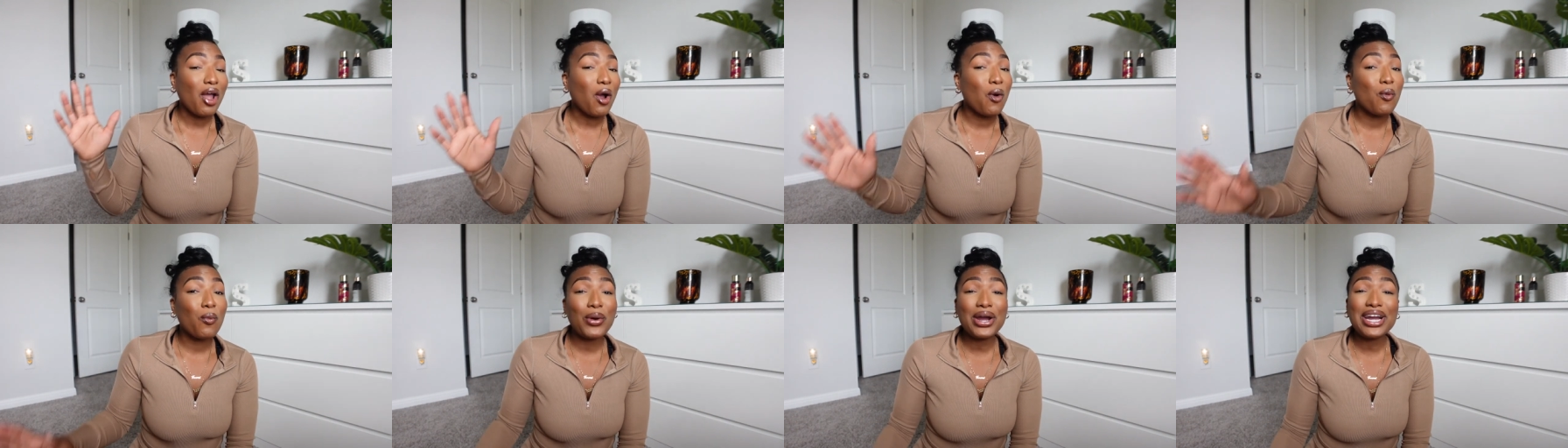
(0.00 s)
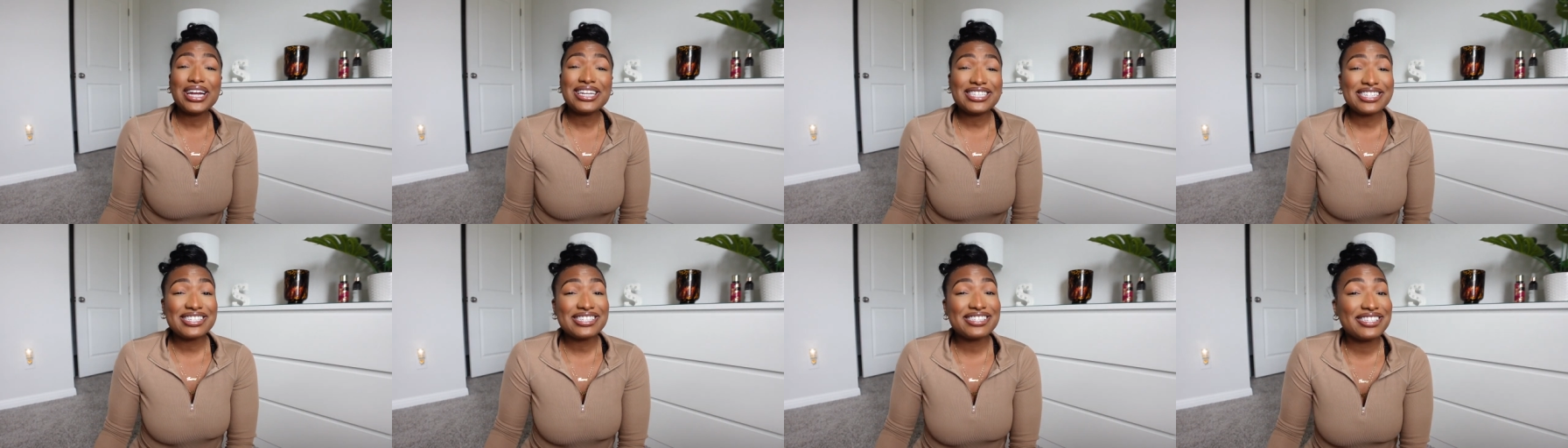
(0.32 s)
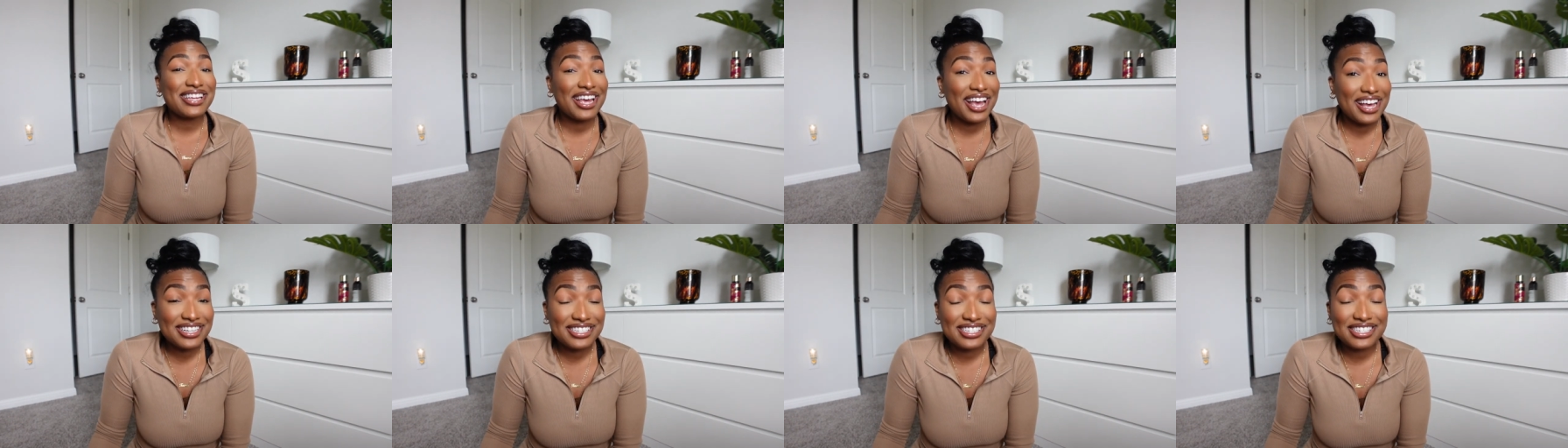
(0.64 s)
we just
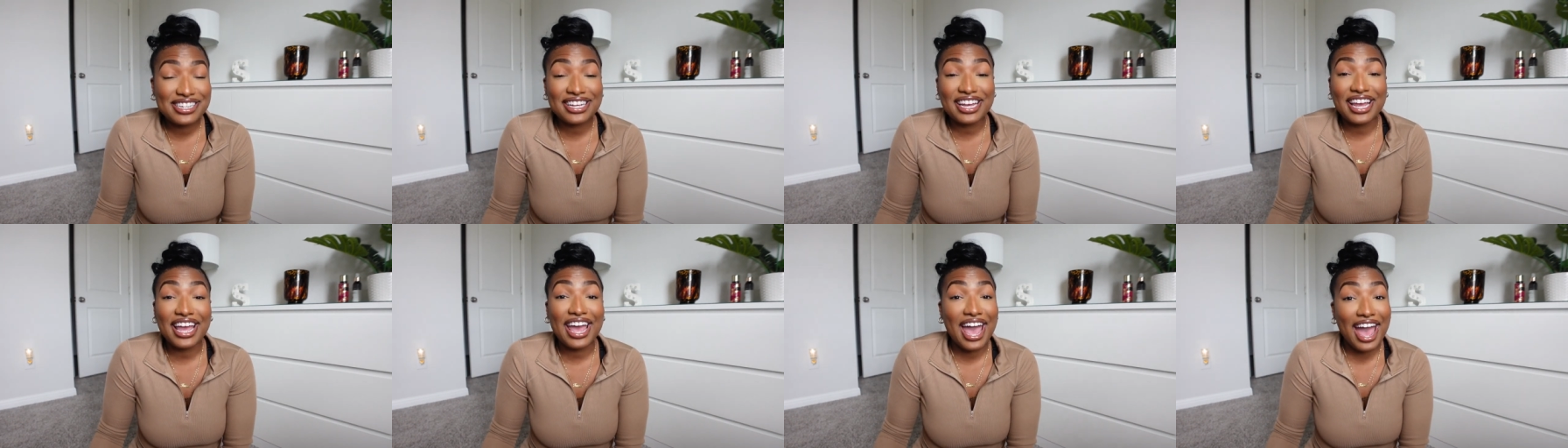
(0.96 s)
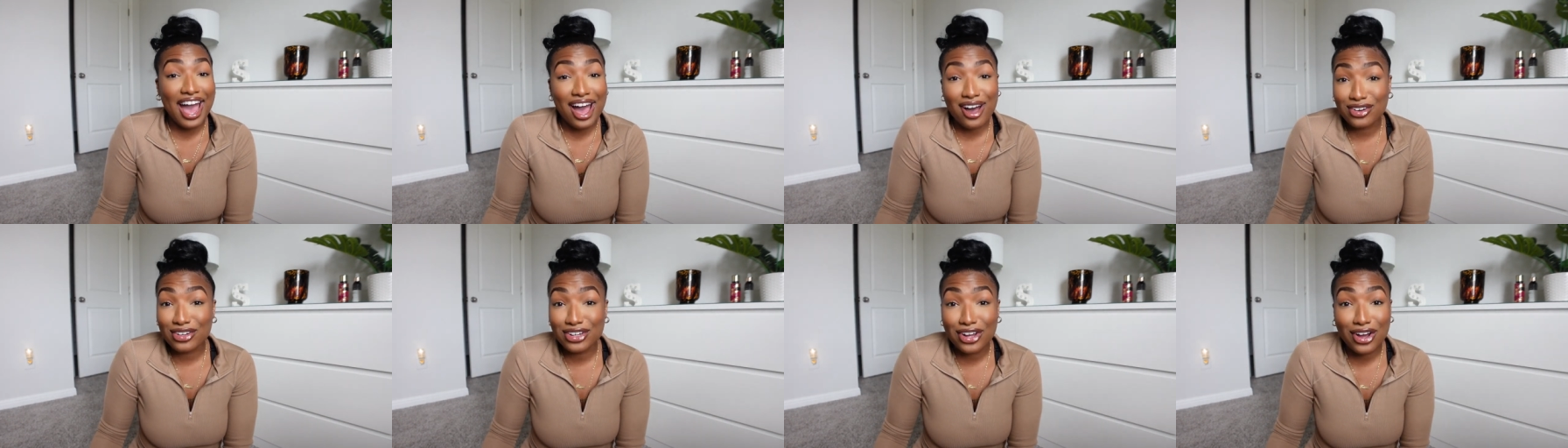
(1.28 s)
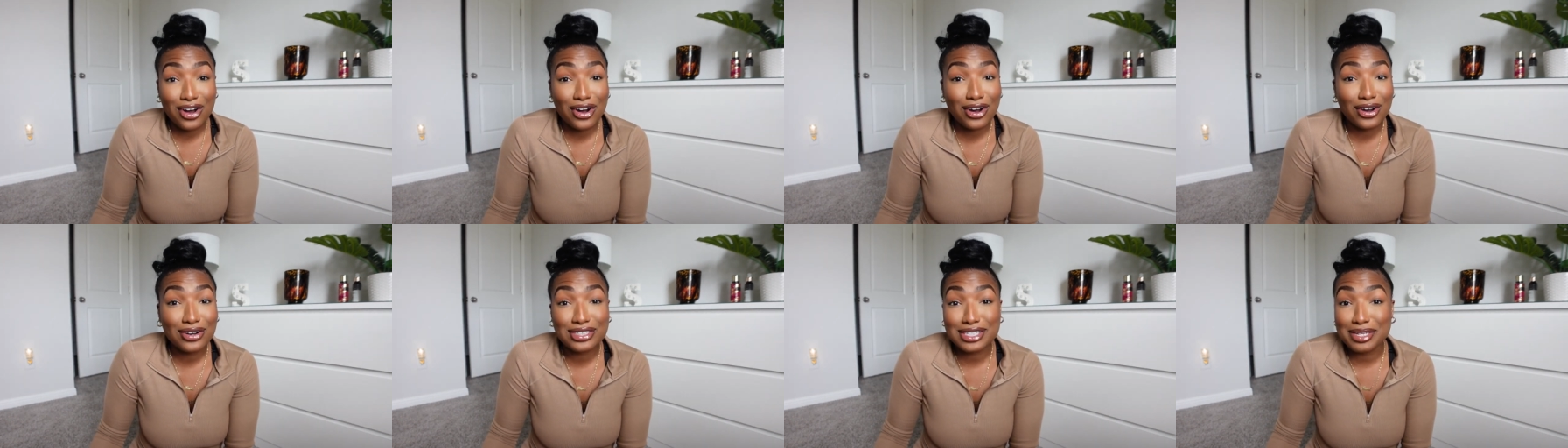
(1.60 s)
testing it out,
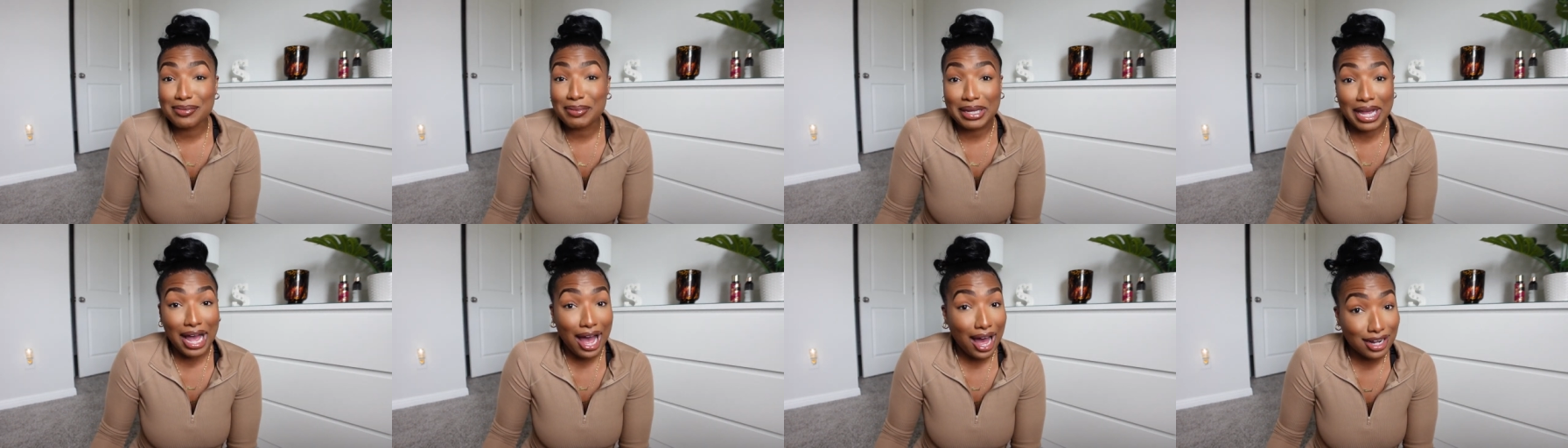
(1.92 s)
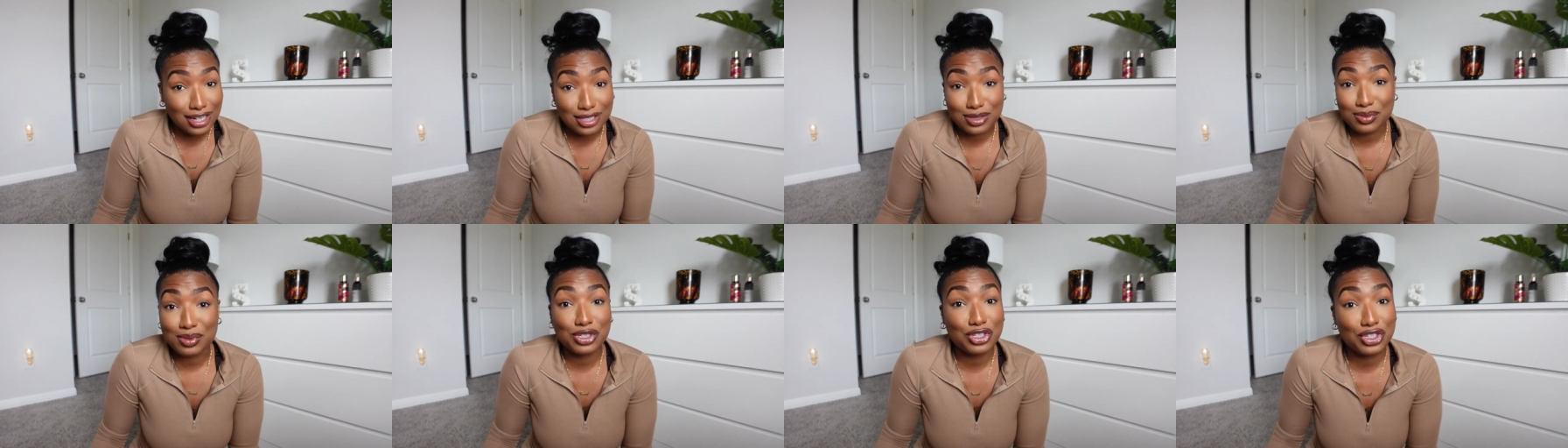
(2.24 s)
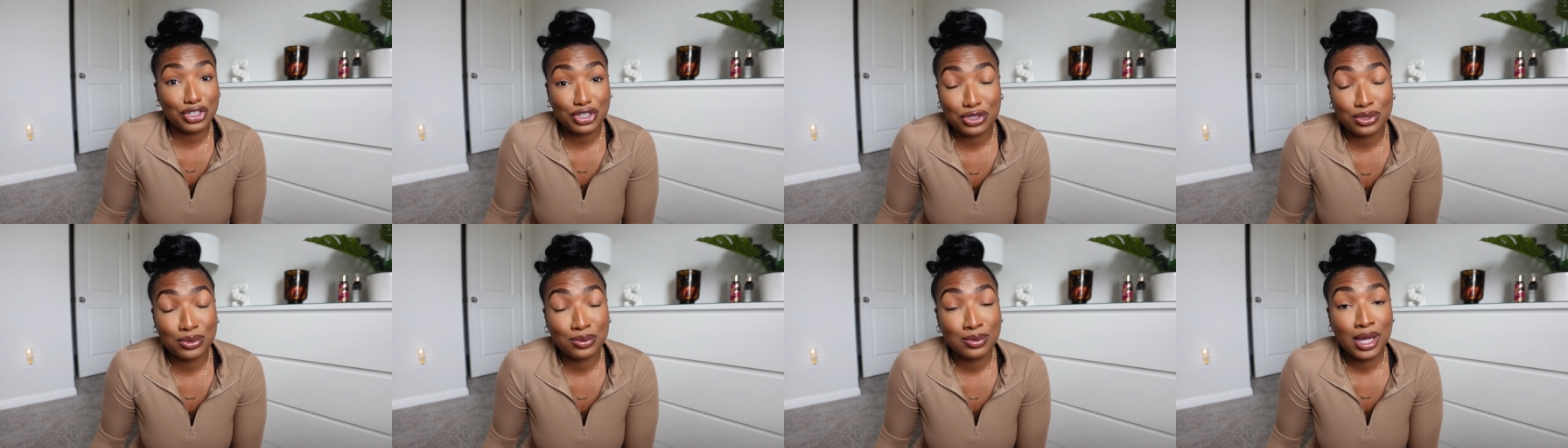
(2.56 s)
y'all, to be honest with
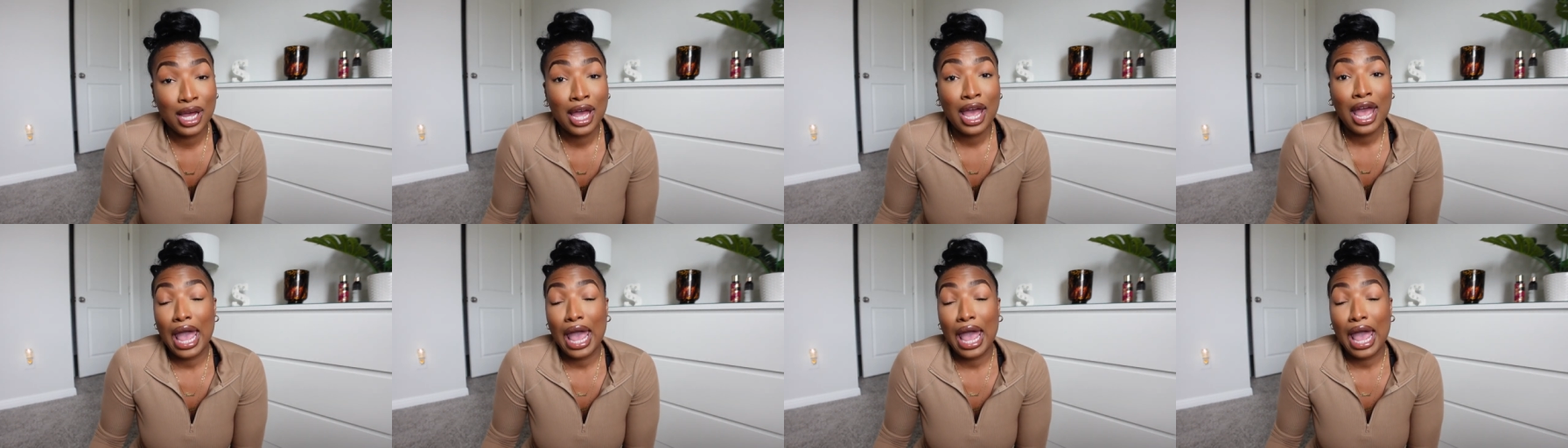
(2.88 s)
you.